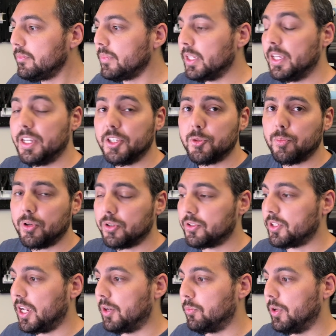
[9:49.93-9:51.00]
It is pure
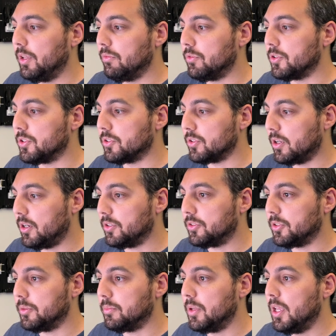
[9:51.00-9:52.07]
sine wave, which is
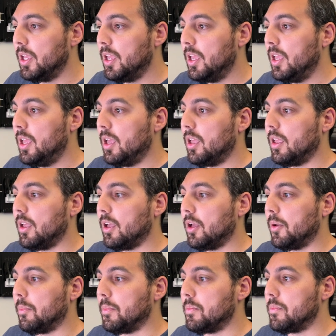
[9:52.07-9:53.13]
awesome.
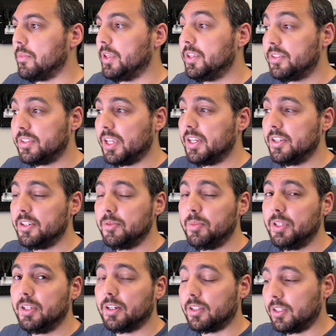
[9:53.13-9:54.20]
Um, these tend to
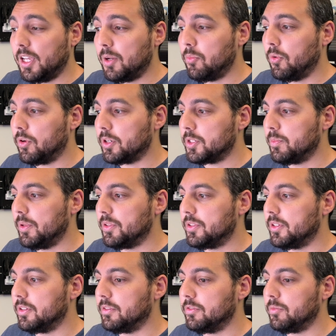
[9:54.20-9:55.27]
be a lot more
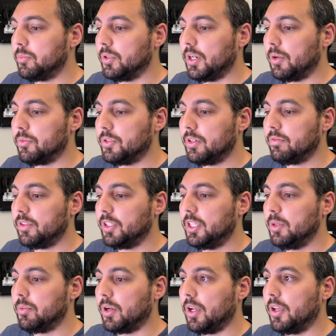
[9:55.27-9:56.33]
expensive, but I would definitely
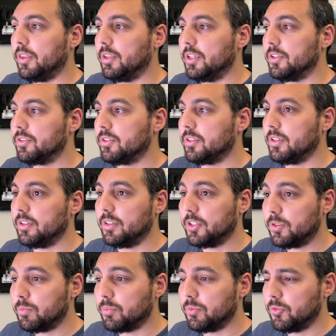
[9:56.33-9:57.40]
keep an eye on this.
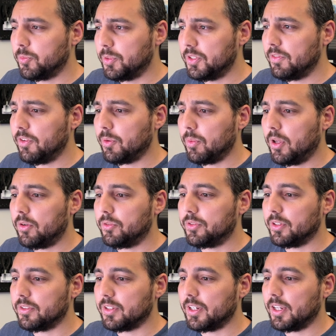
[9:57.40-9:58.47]
This specific model
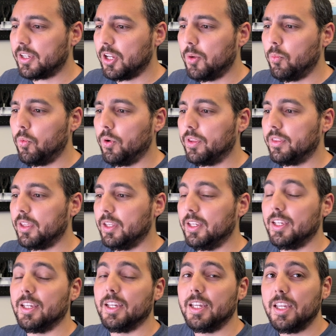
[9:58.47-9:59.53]
doesn't come with
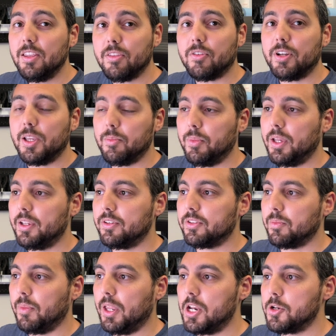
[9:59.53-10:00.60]
any
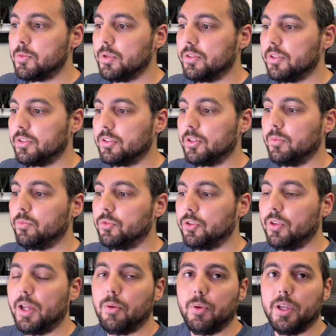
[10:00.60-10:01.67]
Ethernet-based management system, so
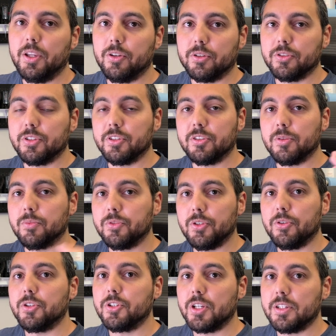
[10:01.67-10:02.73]
that way your systems
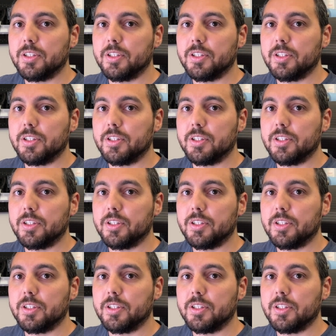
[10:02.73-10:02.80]
know to shut